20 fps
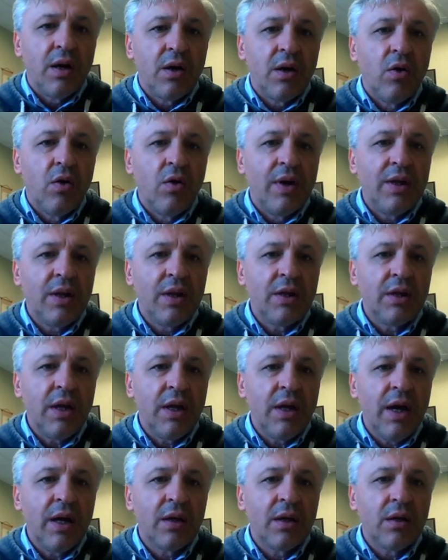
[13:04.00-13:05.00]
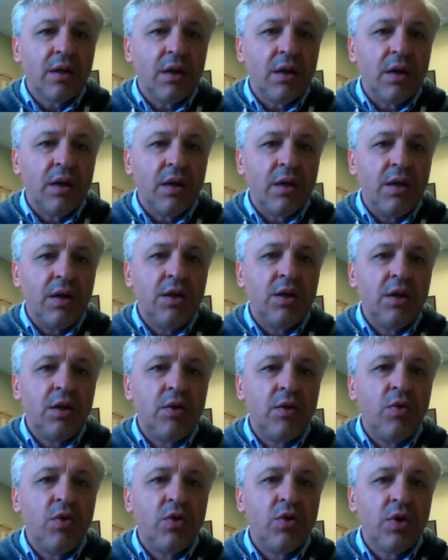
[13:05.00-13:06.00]
go and extract each
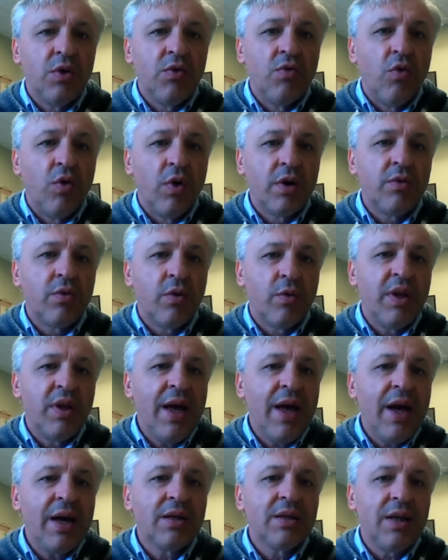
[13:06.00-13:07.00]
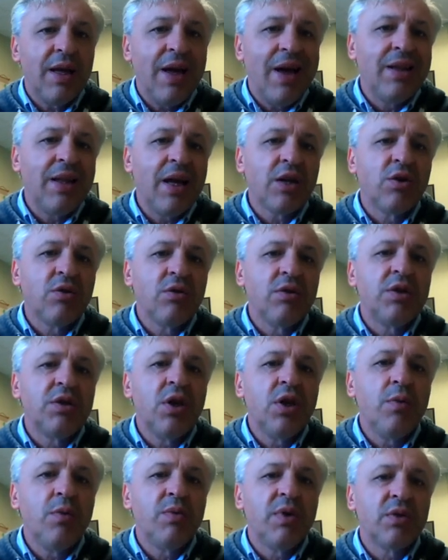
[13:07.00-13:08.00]
individual word from the text and actually
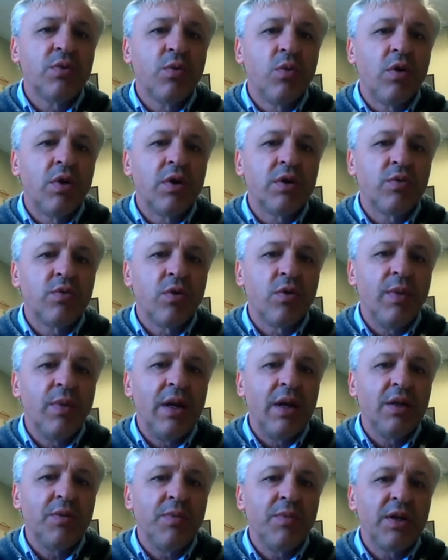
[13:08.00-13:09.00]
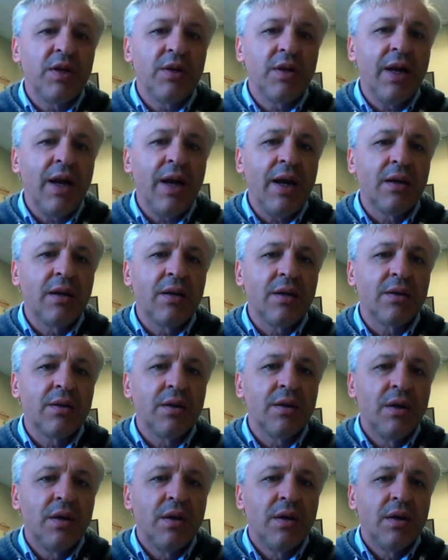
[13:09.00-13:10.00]
strip these words from many special
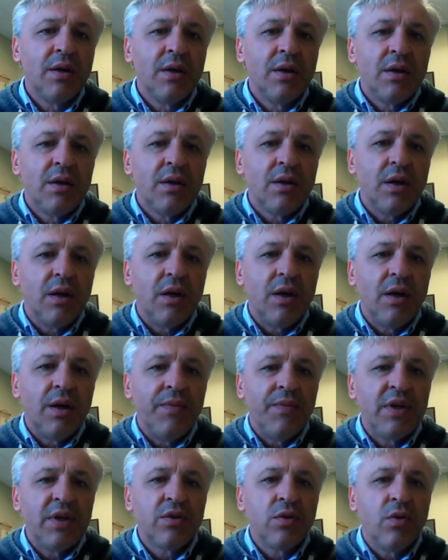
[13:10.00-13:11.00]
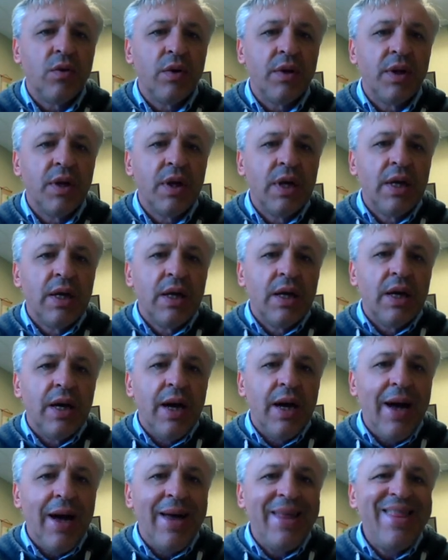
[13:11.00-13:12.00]
characters and so on.
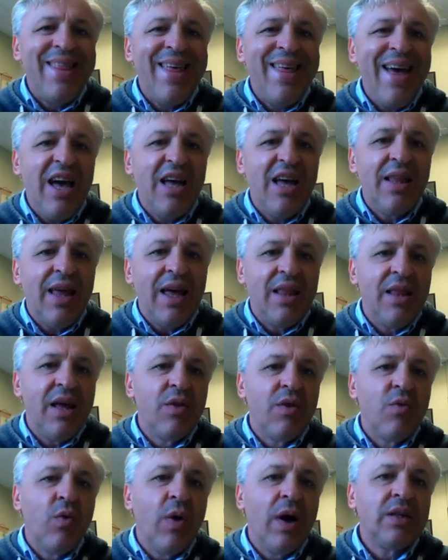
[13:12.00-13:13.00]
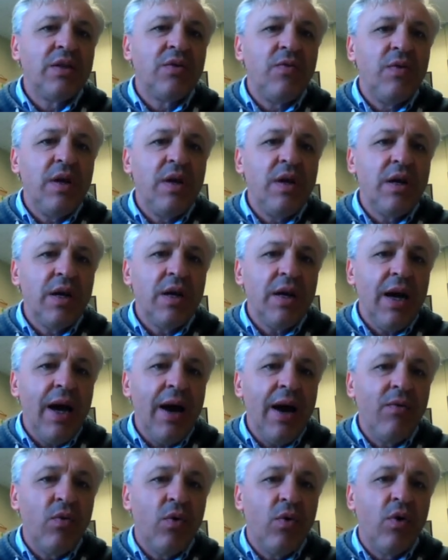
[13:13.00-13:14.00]
And then once we
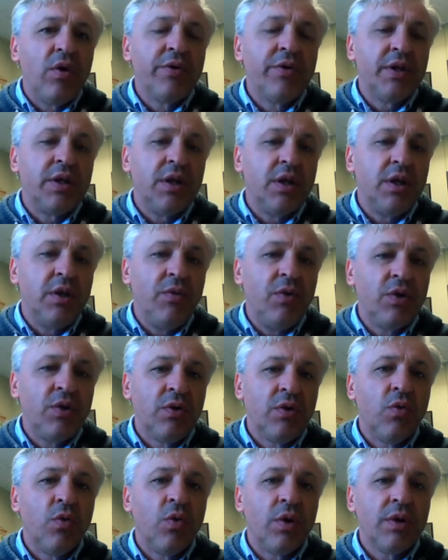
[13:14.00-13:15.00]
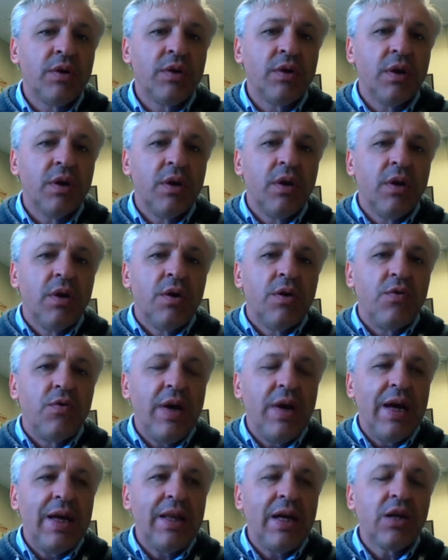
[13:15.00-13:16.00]
have all these individual words,
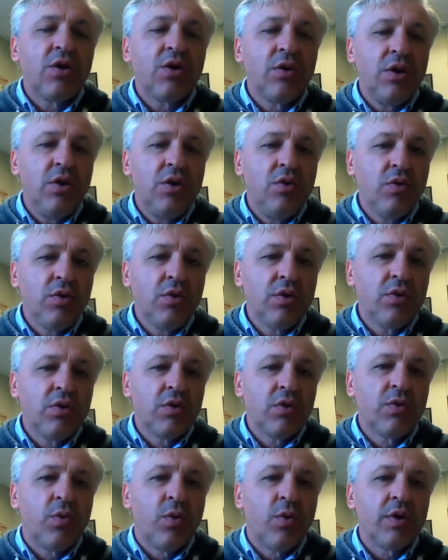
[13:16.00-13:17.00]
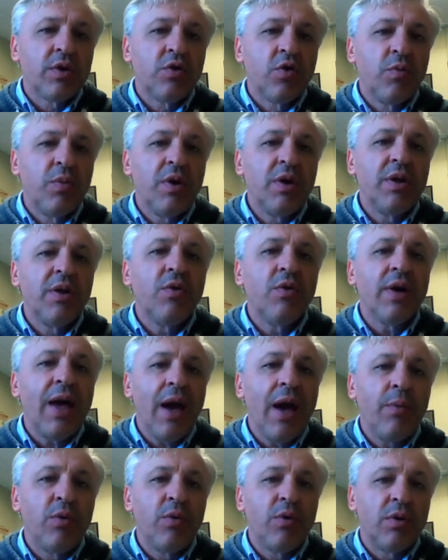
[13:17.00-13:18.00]
we can actually use those words to build a
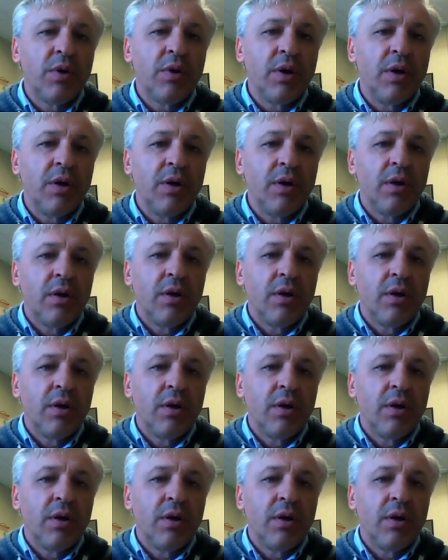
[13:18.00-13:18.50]
vocabulary